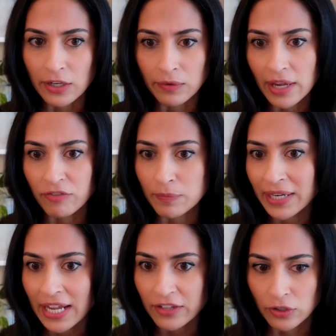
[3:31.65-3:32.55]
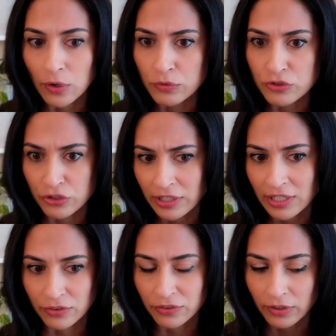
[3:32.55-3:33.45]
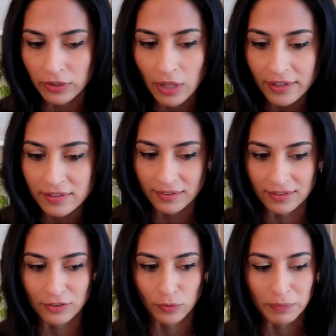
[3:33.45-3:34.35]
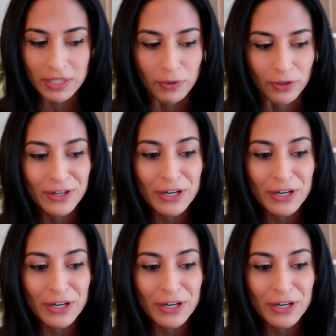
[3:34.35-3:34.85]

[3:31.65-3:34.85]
everybody has their own journey, and there's a lot of successful people.